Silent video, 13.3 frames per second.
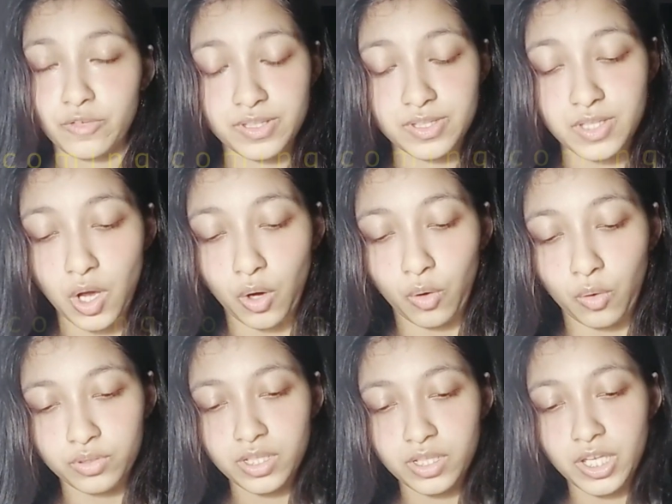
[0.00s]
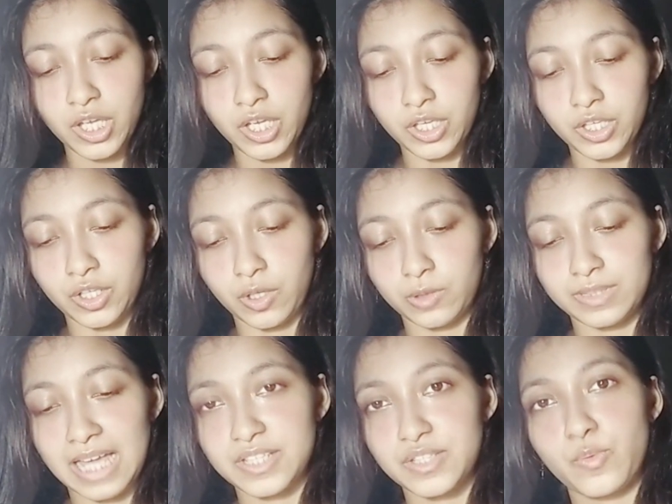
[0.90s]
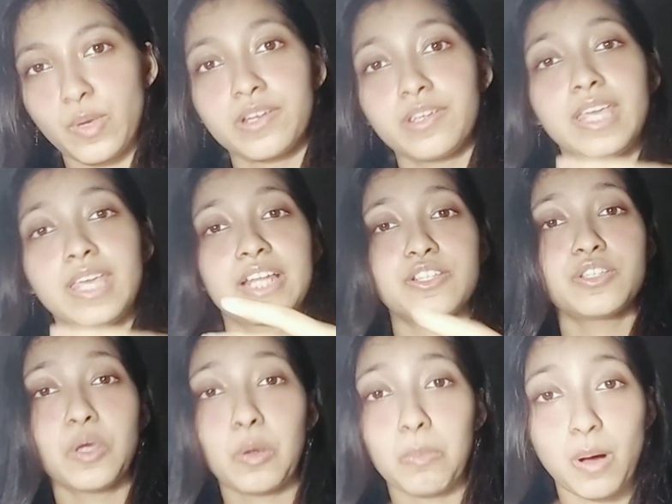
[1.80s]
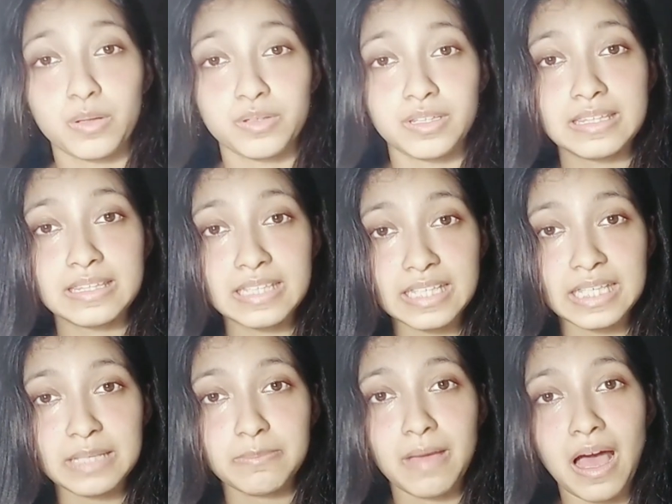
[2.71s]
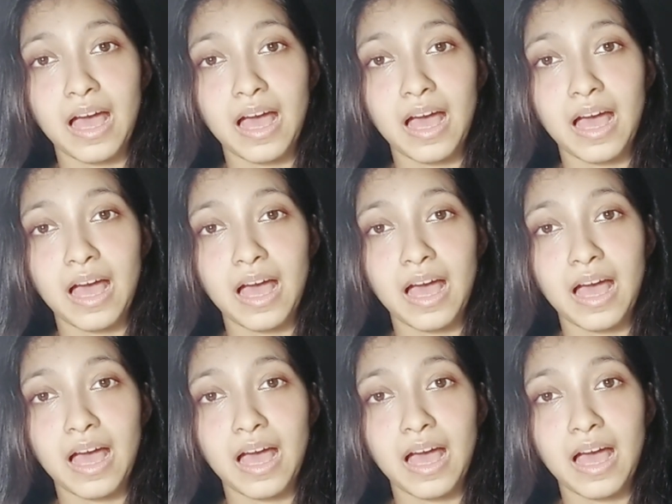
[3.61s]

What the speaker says: page of its own. That is where you get to know about the theme.